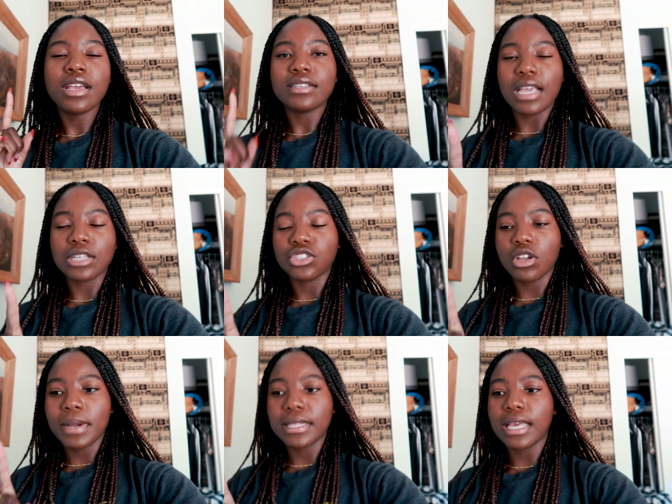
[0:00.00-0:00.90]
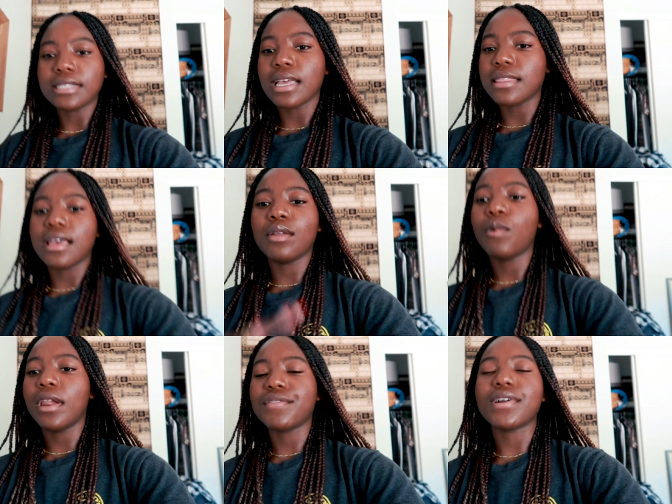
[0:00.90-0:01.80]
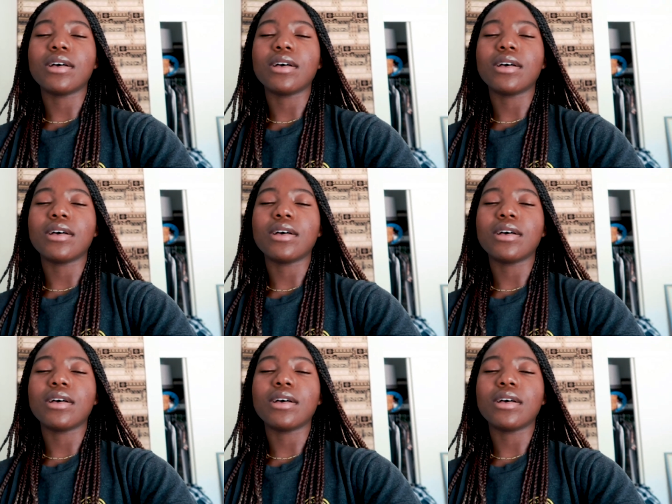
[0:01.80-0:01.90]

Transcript: Sage is on my list and then whatever